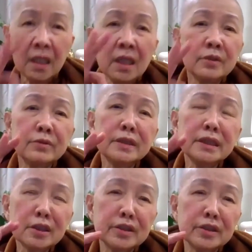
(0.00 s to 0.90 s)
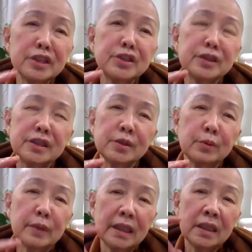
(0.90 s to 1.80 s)
3 conditions
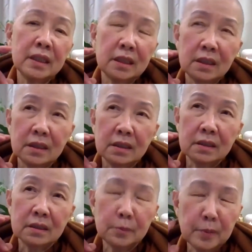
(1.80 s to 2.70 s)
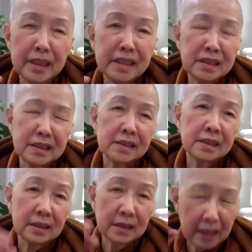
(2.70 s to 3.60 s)
where the
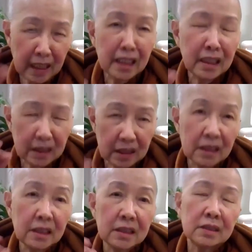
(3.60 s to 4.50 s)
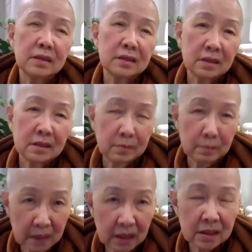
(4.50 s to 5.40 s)
monastics can eat
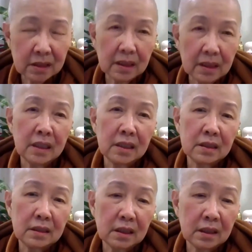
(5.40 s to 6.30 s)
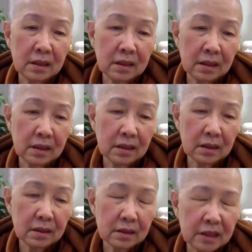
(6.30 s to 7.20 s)
meat and
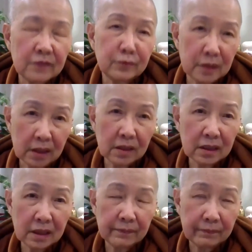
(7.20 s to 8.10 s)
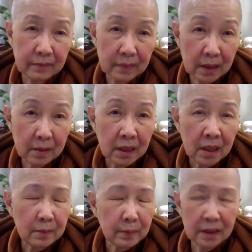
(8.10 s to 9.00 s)
seafood and all that. Yeah.
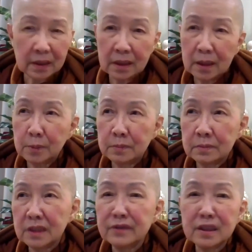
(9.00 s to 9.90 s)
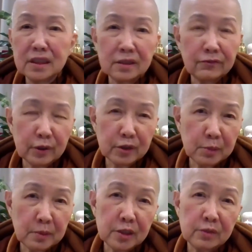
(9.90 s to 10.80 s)
But even in the
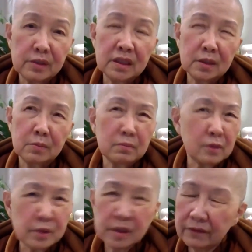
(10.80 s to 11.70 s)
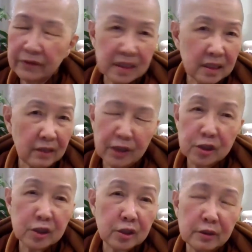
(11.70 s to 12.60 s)
forest monastery here, most of us are
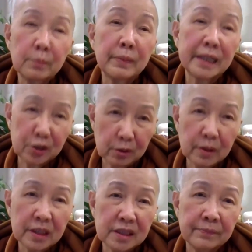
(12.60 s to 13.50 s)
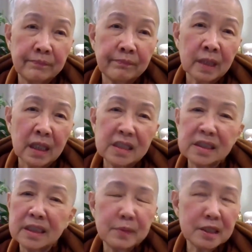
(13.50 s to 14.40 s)
vegetarian by choice. As
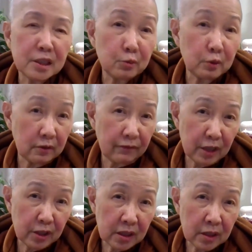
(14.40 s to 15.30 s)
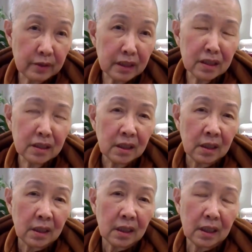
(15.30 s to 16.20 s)
a layperson, we were vegetarian,
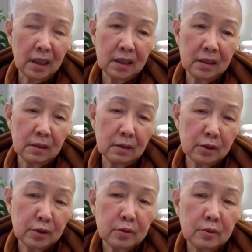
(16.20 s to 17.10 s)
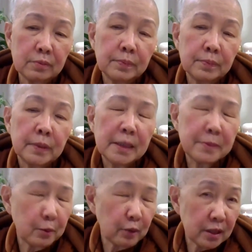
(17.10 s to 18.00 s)
and also
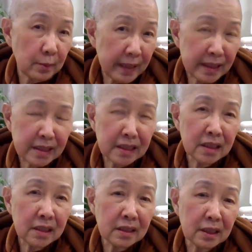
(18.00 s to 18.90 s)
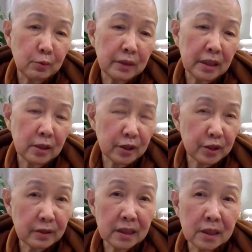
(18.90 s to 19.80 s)
perhaps it was a blessing that we are in
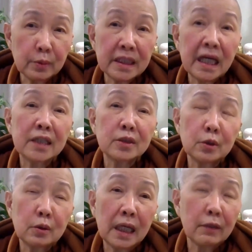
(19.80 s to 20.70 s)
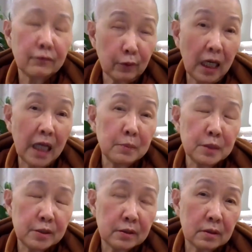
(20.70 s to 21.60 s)
Australia. We can't go out for
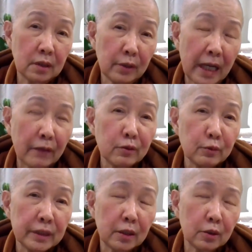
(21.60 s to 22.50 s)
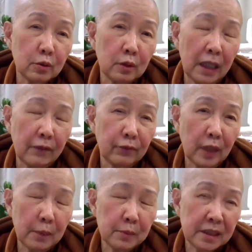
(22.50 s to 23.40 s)
alms around. We cannot go out
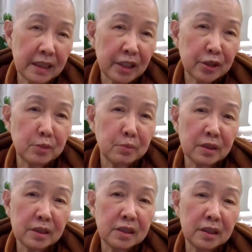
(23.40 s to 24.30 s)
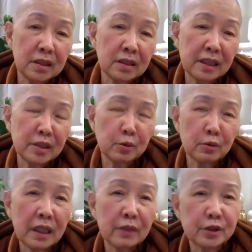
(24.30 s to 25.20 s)
for alms collection because here there's
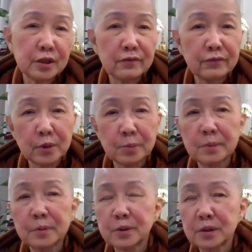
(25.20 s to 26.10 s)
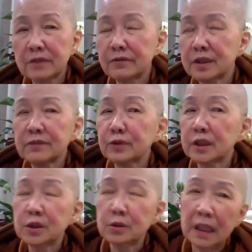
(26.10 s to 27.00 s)
no culture for people to give us
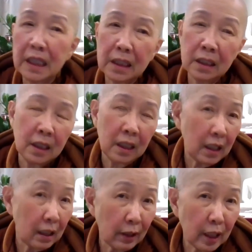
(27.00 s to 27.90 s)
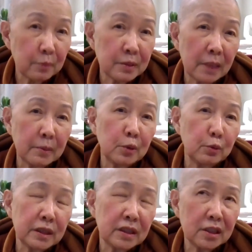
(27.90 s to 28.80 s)
food into our alms. I
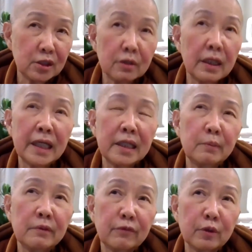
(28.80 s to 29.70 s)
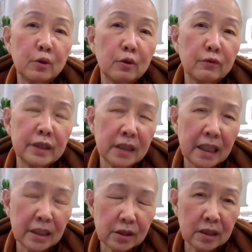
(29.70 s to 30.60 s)
mean, we did try before COVID
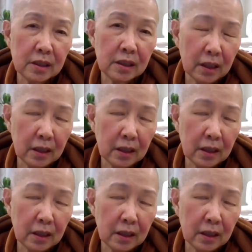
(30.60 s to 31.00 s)
actually